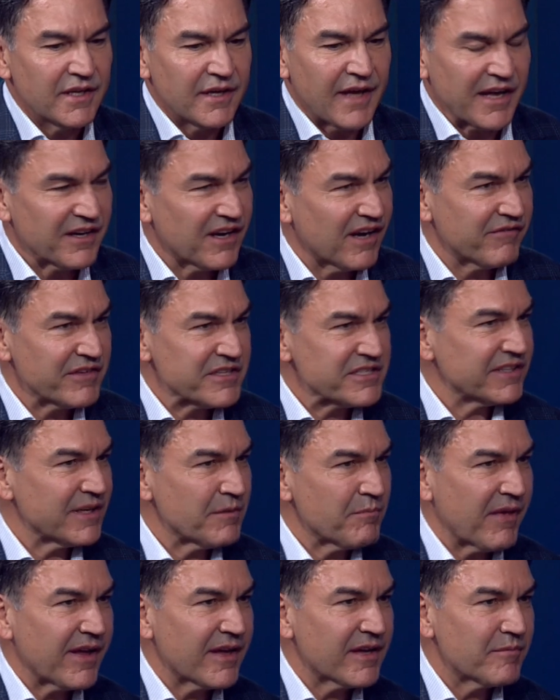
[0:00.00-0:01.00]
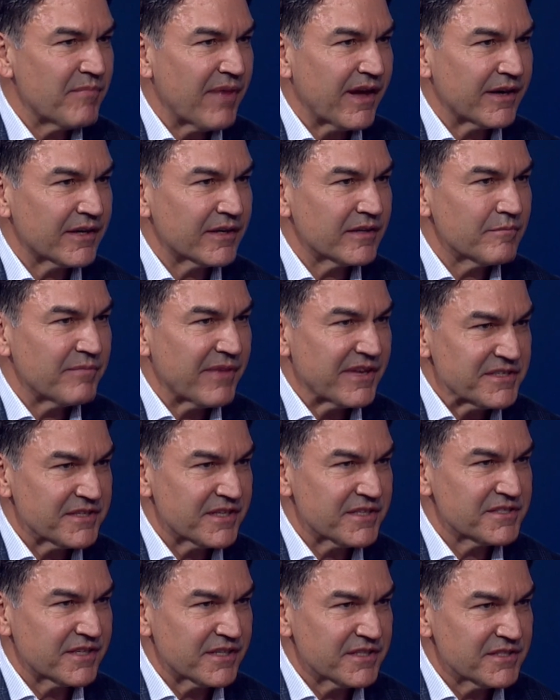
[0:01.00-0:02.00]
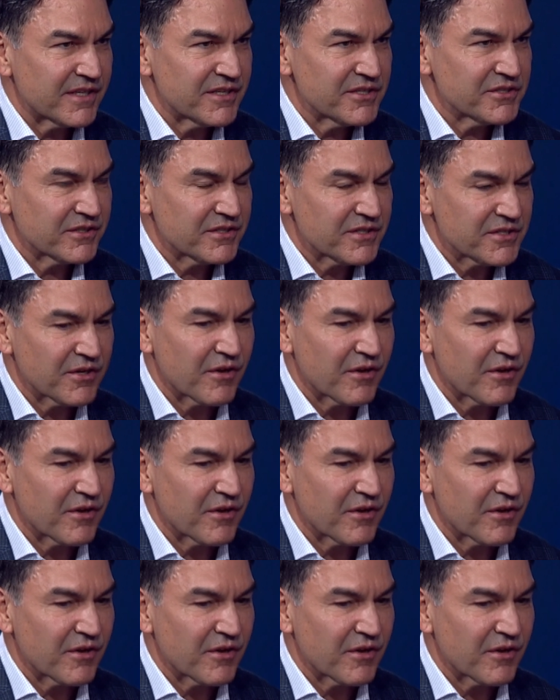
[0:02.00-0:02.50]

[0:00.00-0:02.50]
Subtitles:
and obviously make better business decisions.